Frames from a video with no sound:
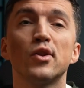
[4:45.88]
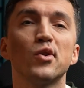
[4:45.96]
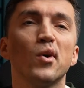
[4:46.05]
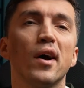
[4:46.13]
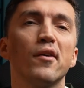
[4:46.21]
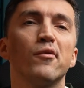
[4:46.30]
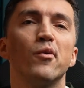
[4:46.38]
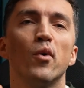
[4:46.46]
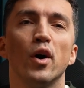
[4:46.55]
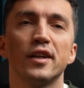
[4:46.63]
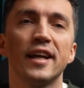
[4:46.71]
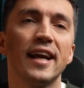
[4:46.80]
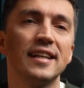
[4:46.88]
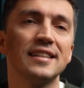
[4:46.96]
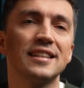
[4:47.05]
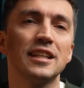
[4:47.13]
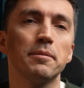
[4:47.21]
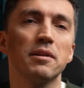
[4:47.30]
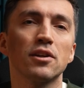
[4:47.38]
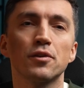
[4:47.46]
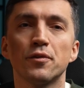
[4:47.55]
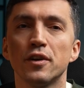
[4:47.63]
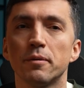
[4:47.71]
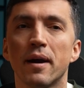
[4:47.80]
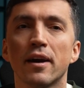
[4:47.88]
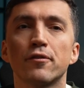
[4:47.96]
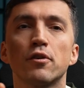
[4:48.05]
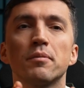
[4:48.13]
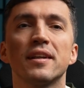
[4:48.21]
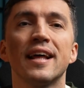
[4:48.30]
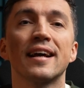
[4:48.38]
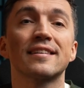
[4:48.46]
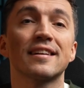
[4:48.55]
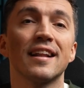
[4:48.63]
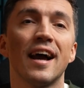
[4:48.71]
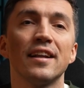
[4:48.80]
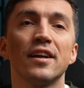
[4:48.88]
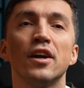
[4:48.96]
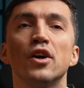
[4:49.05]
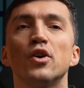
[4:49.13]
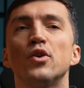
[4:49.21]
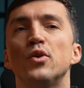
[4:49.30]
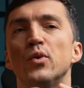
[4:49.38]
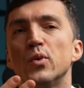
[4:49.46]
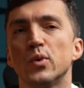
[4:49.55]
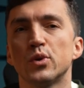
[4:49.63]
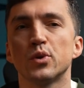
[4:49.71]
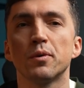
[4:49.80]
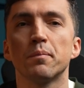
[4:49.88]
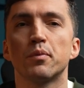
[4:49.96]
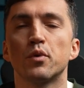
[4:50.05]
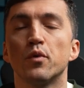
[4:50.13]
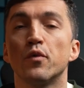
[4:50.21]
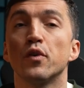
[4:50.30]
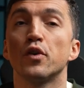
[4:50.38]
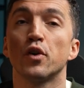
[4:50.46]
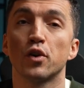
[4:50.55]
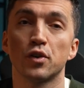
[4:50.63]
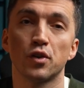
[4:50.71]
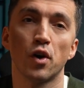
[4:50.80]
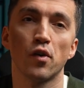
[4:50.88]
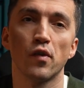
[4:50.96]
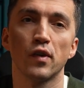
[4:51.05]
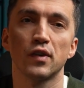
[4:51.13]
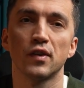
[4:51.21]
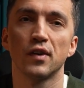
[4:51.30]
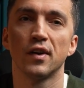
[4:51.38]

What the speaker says: to avoid getting similar feedback from the next client, you should improve your service.